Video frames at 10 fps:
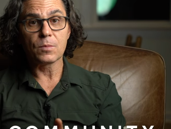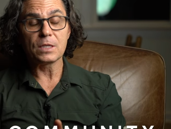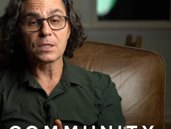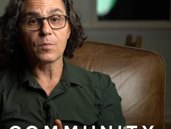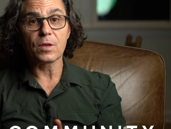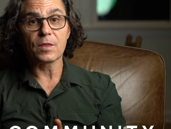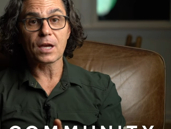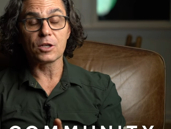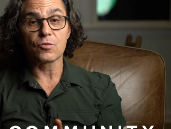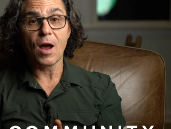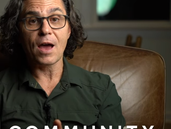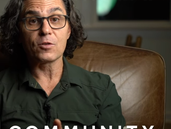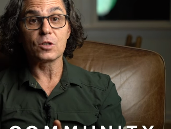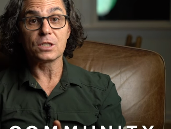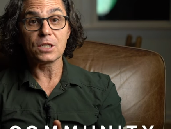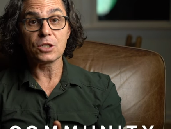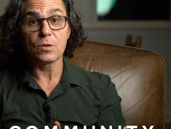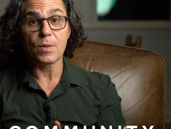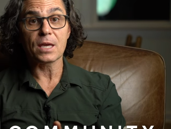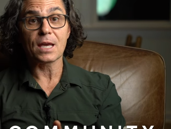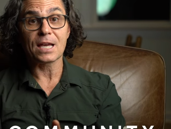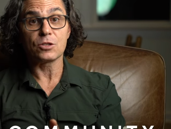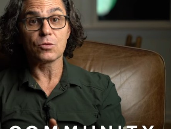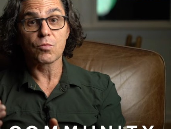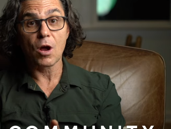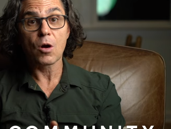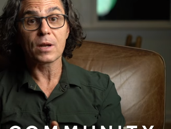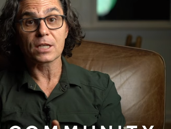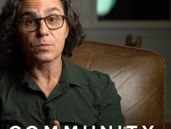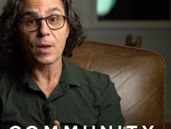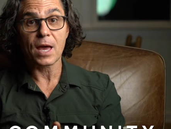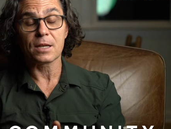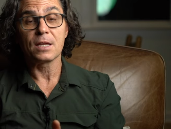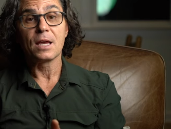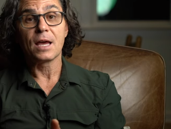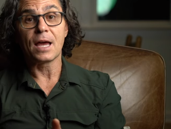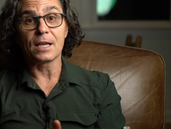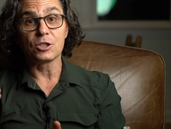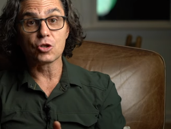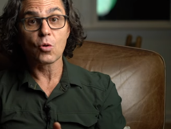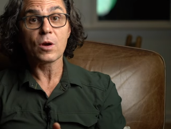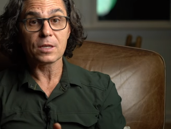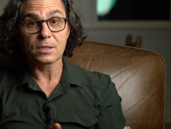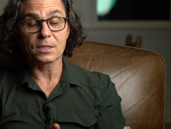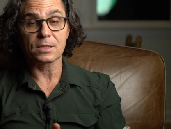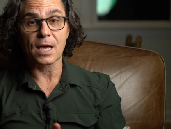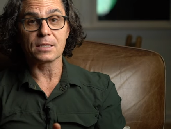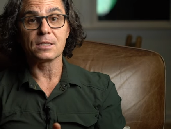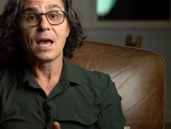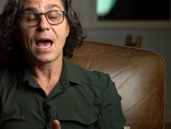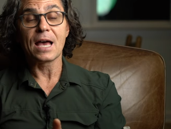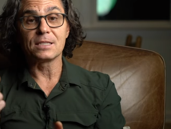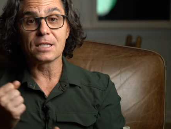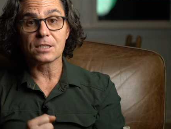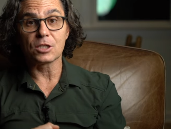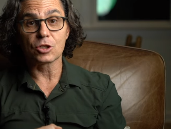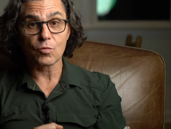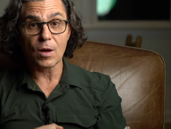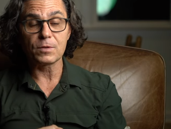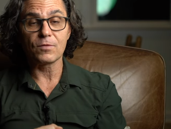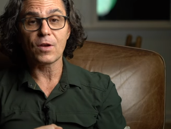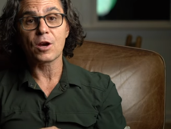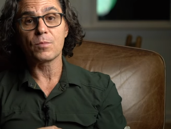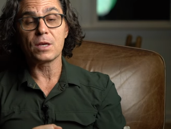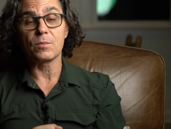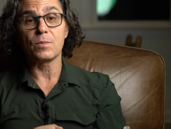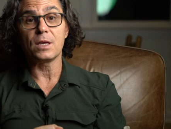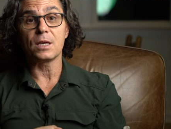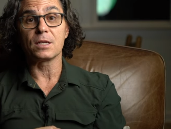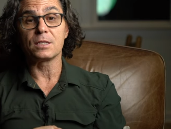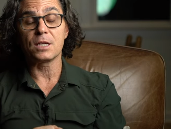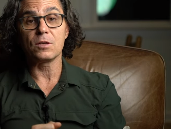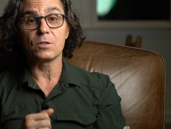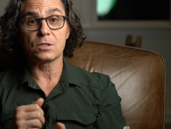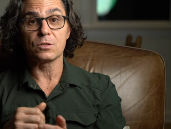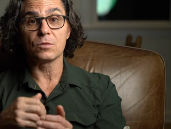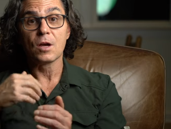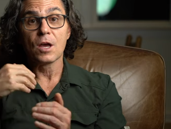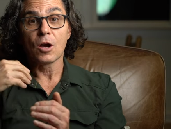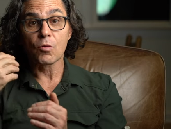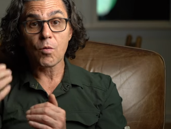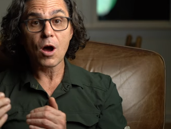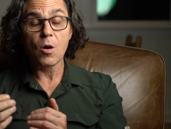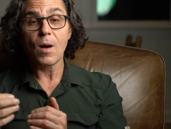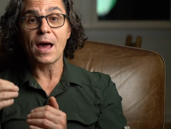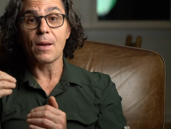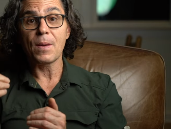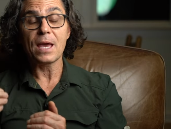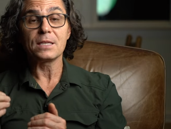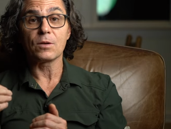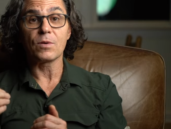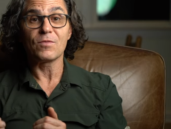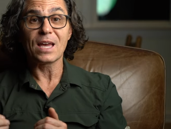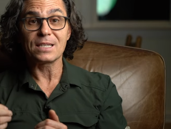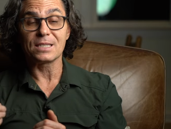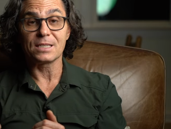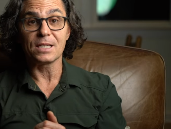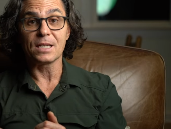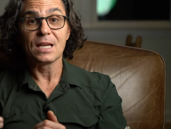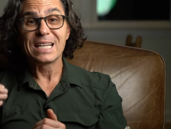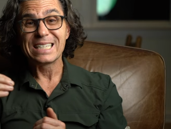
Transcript: to be something that can drive your decision making as you grow and expand and enjoy the success as this disruptive Airbnb continues to grow at a pace that we have yet to see.